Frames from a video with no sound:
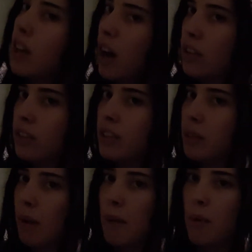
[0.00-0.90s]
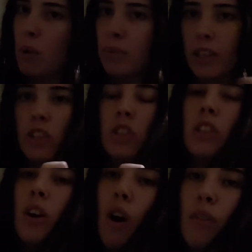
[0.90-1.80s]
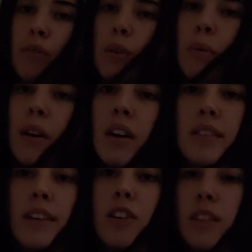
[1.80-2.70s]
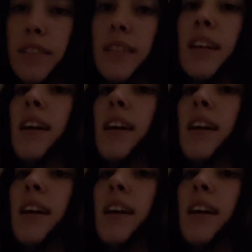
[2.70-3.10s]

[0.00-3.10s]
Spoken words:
other than my mom sectioned it off for me because I couldn't